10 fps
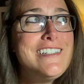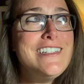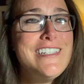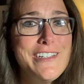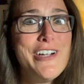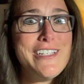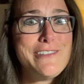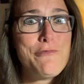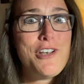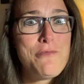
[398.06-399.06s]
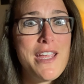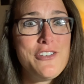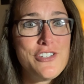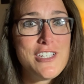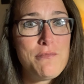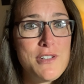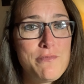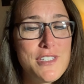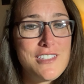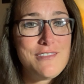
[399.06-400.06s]
Anyways, one of the major
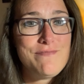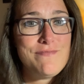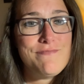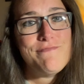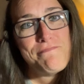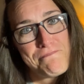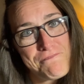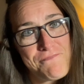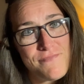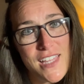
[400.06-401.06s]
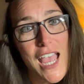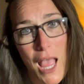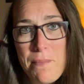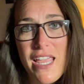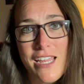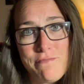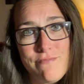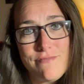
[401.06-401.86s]
symptoms, eye pain.